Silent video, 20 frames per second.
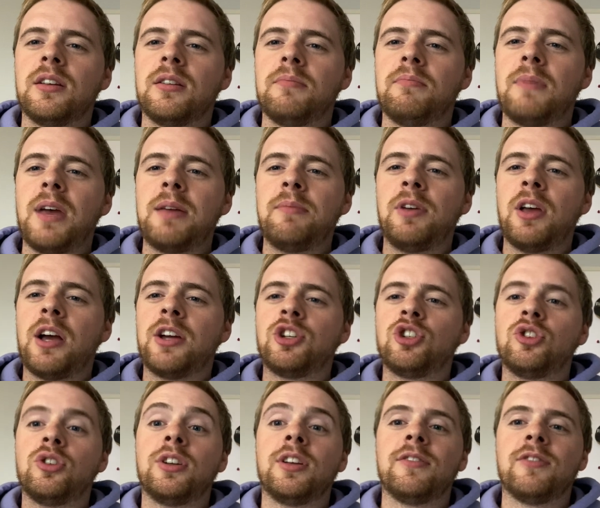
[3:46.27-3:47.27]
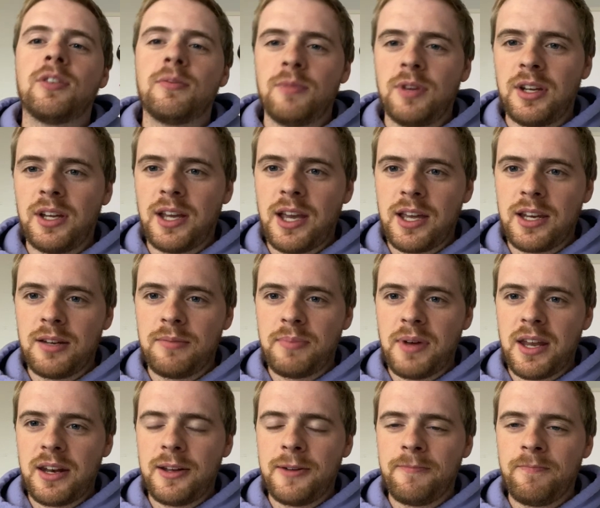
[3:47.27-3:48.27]
maybe I should have communicated
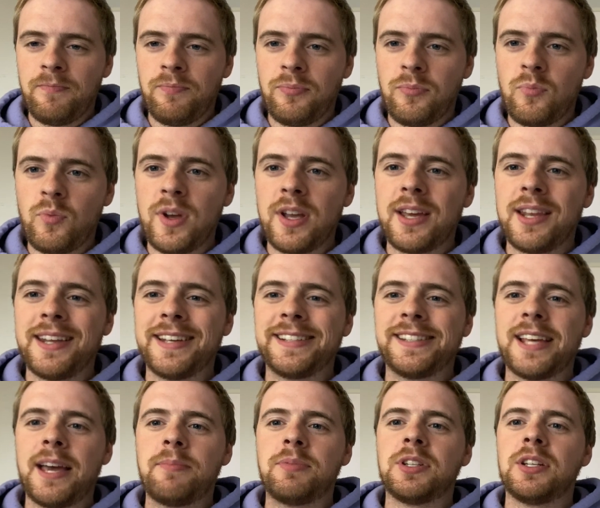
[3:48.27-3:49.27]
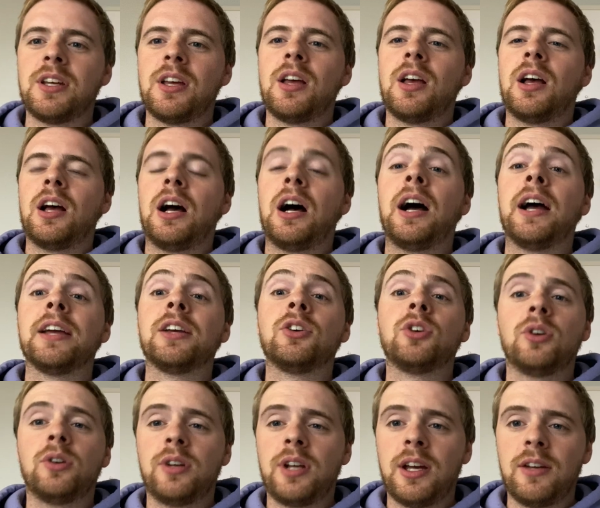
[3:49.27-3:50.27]
better. We can accept I
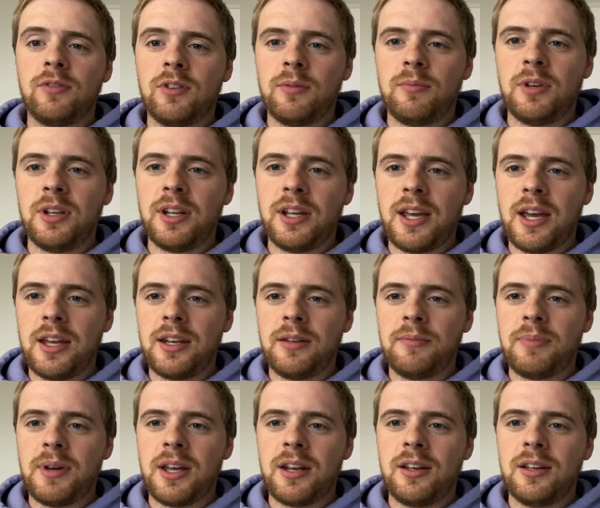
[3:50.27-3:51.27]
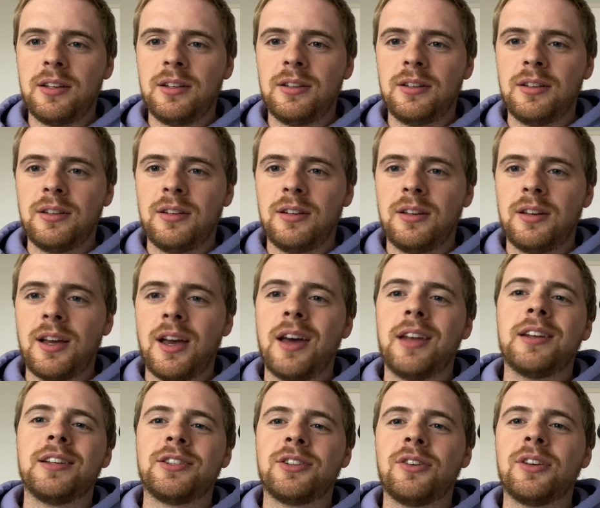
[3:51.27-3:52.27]
could have communicated better
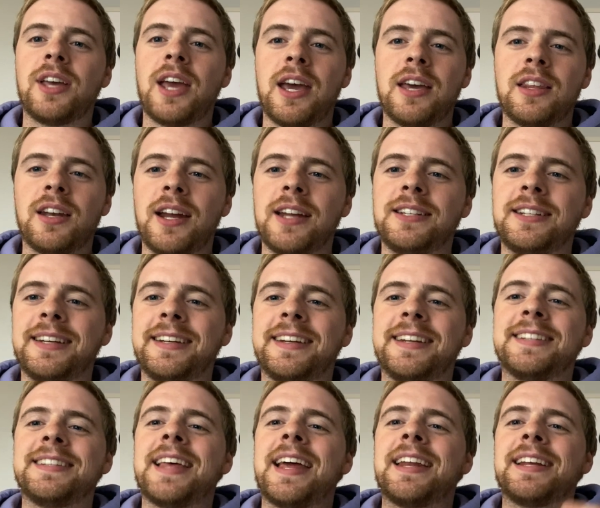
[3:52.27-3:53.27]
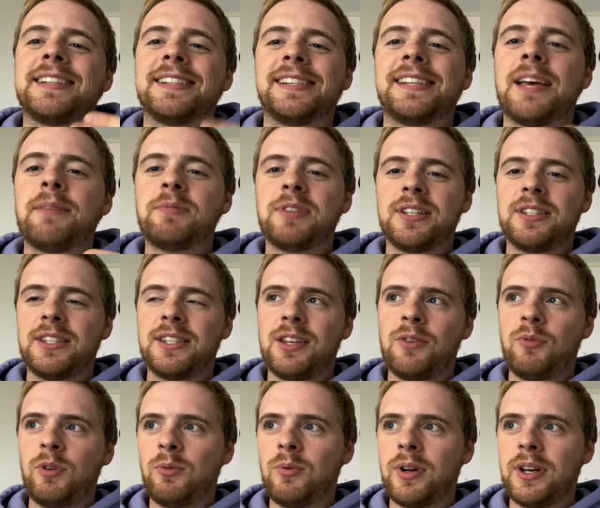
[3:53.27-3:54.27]
and it's okay that I didn't. It's that acceptance
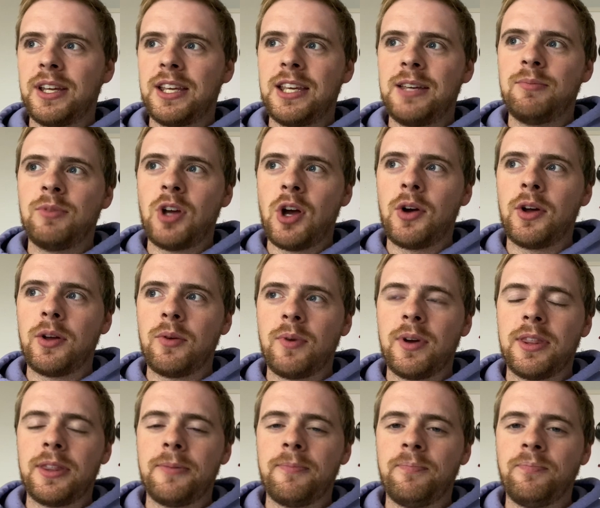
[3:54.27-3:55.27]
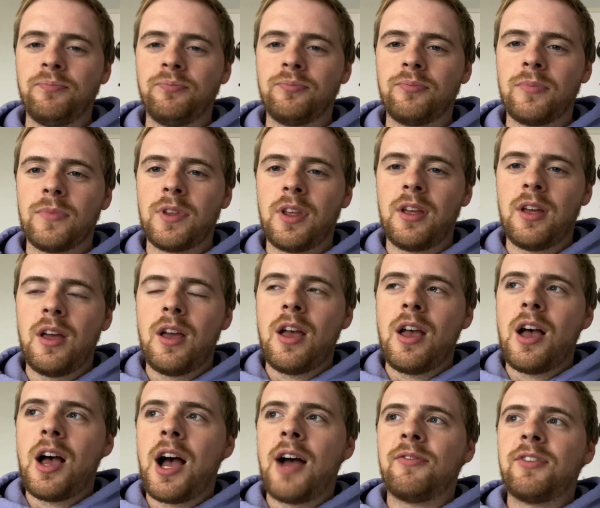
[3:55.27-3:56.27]
that we want to keep going with.
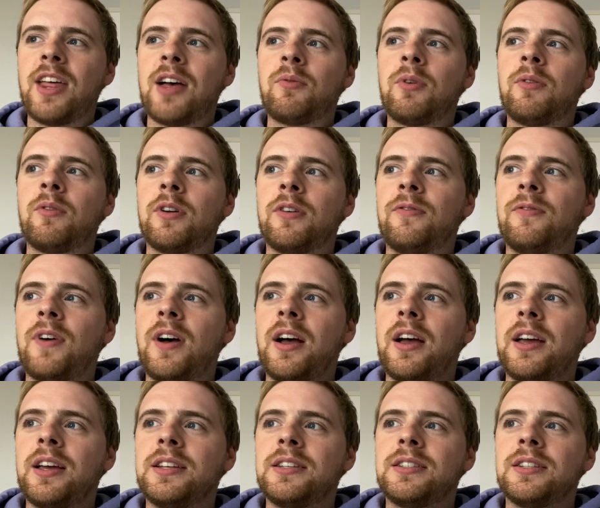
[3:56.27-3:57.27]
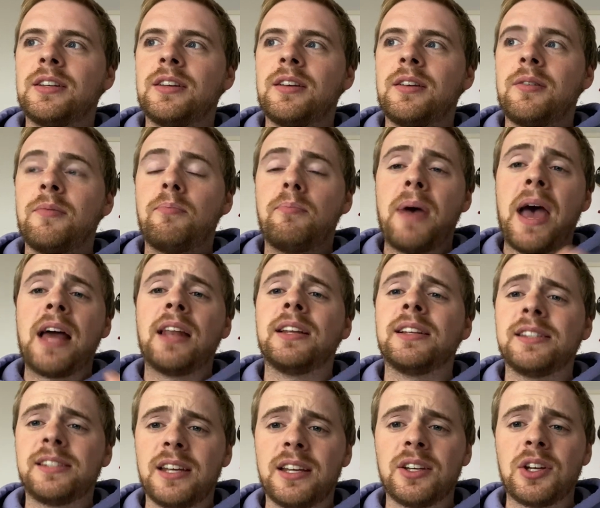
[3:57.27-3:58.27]
After that, we want to find
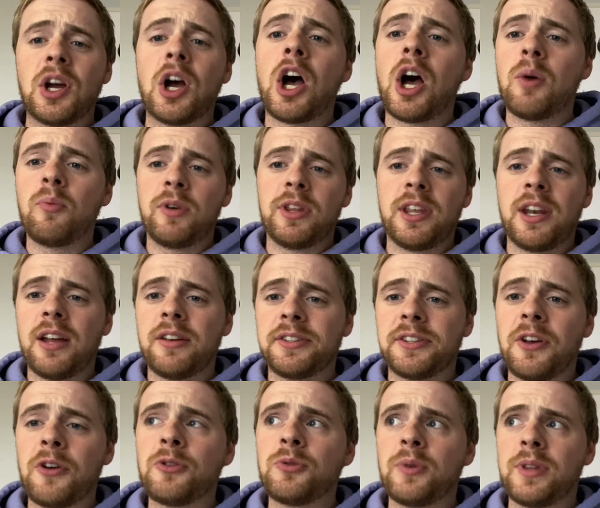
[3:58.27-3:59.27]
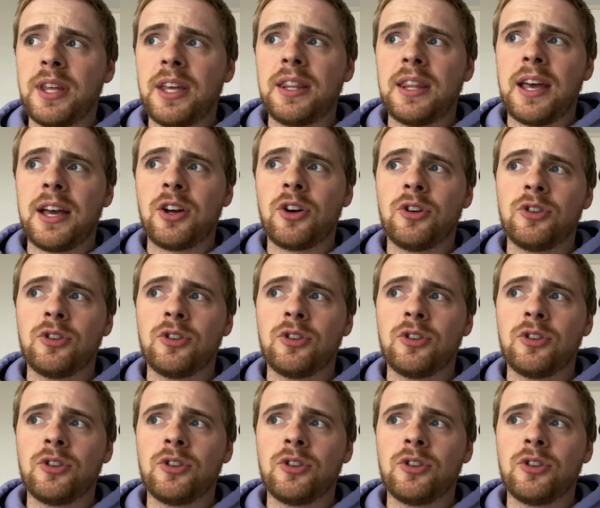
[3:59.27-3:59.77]
balance and calm within ourselves within that